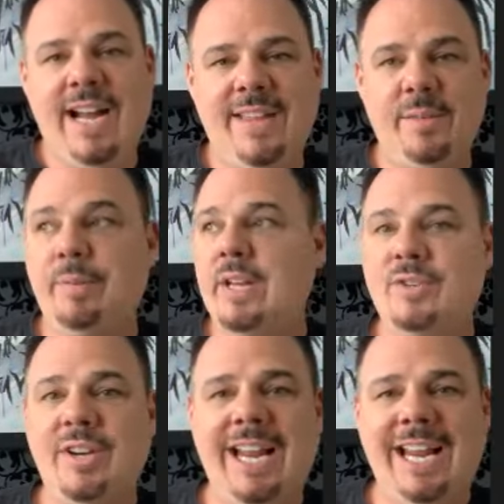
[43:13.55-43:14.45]
And I've got
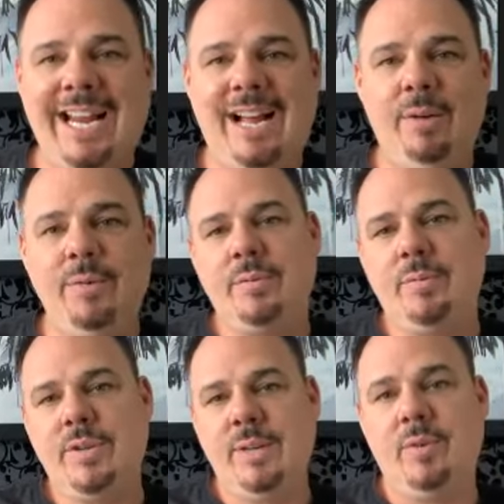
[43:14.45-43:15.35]
the pleasure to hang
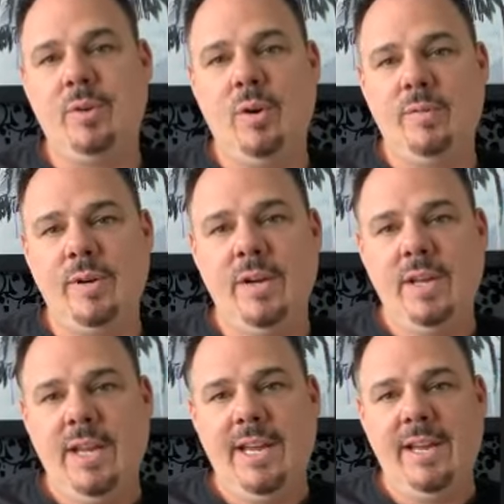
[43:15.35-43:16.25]
out with Tim
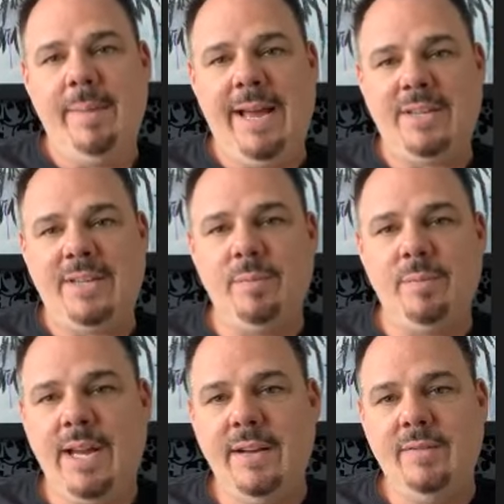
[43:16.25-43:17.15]
Grover at a
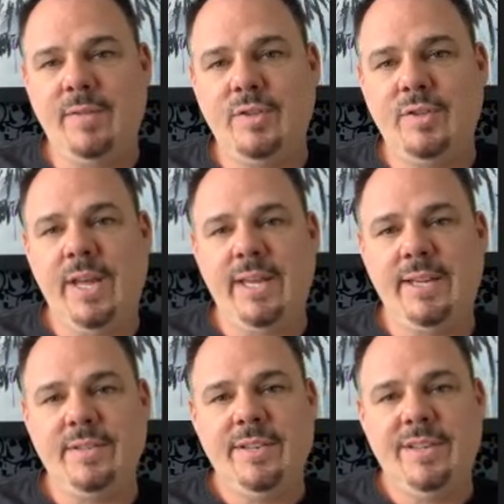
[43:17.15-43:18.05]
mastermind for
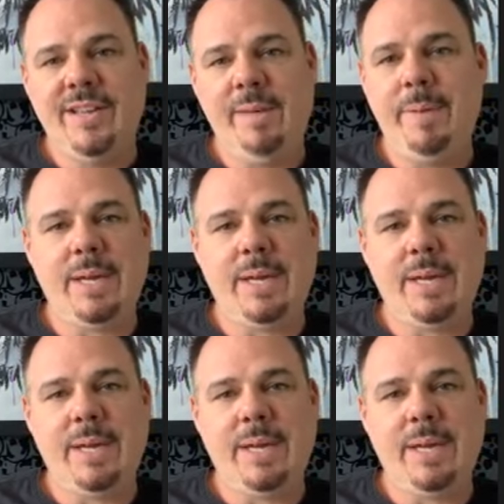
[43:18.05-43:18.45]
two days.